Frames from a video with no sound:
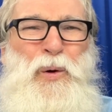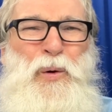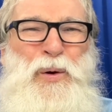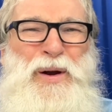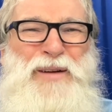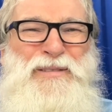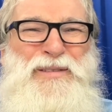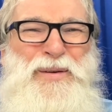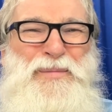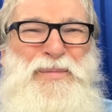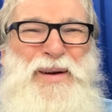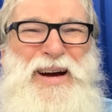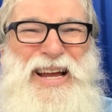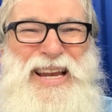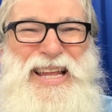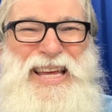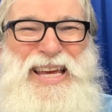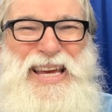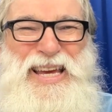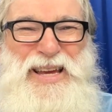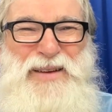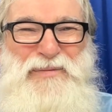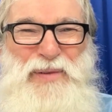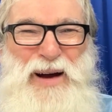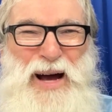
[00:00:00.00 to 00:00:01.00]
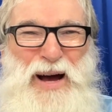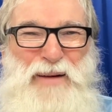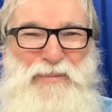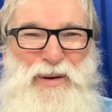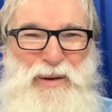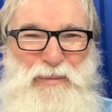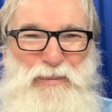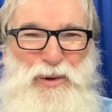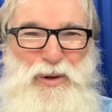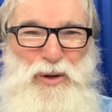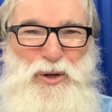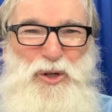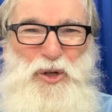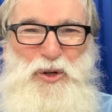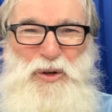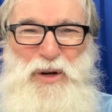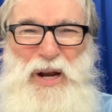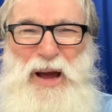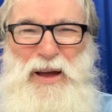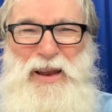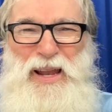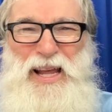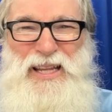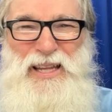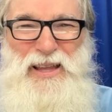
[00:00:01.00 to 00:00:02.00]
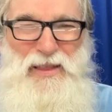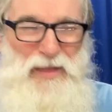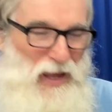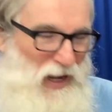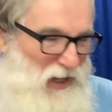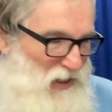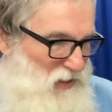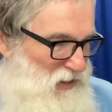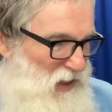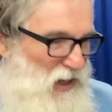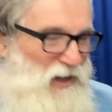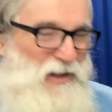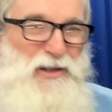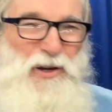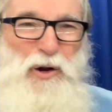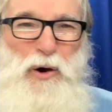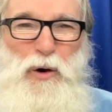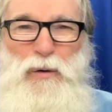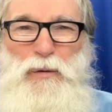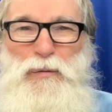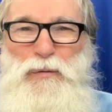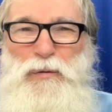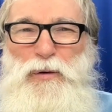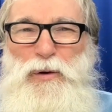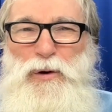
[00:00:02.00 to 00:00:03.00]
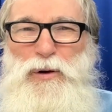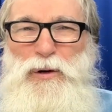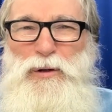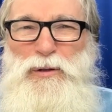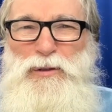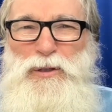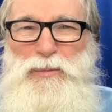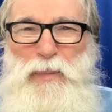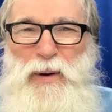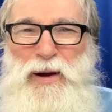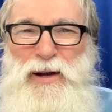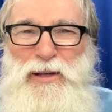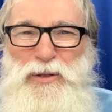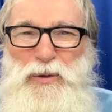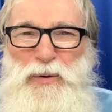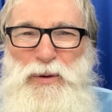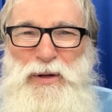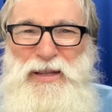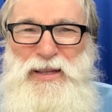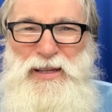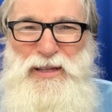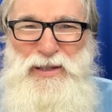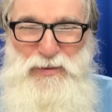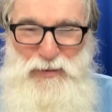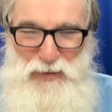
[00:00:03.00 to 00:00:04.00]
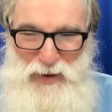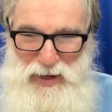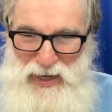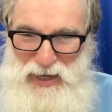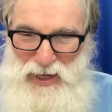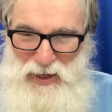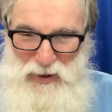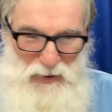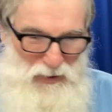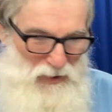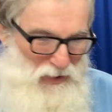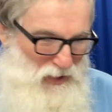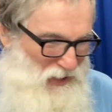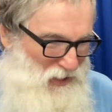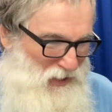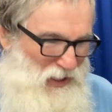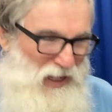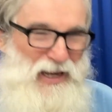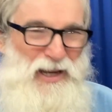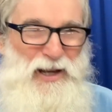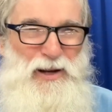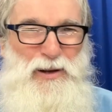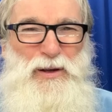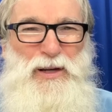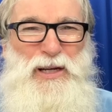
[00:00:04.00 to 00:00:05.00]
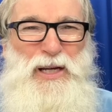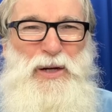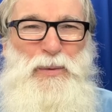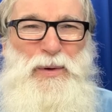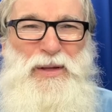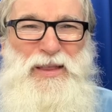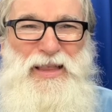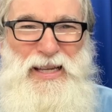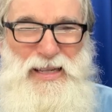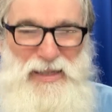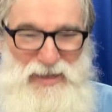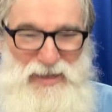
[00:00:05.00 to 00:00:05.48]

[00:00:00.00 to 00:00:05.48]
everybody, Papa Blue Shirt. I'd like to thank Sunco for sponsoring this video. Let's take a look at what they